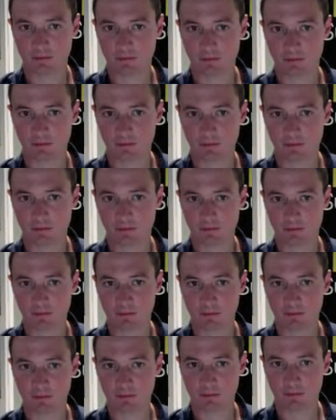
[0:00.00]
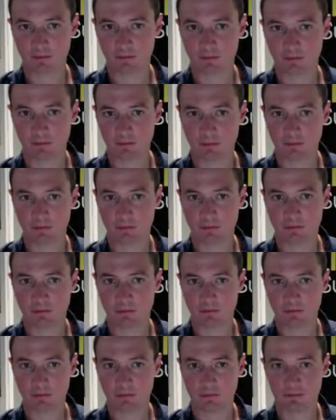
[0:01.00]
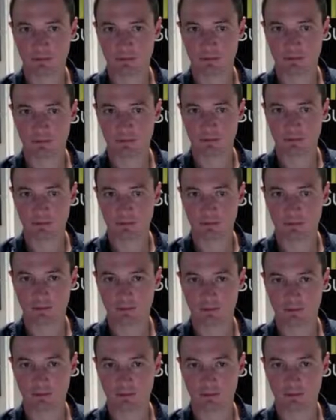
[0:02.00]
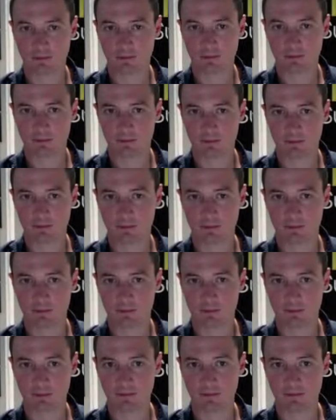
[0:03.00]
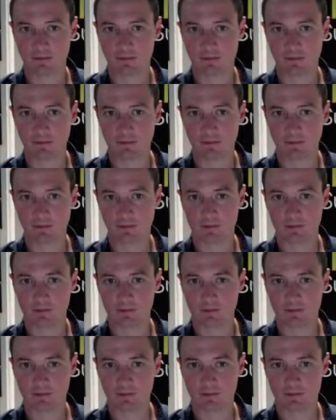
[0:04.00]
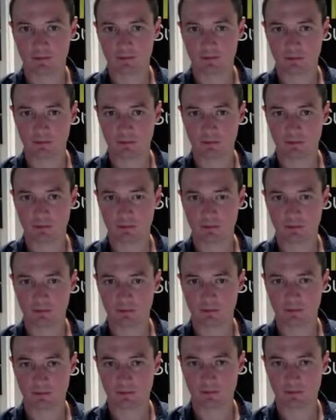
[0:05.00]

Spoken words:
(silent)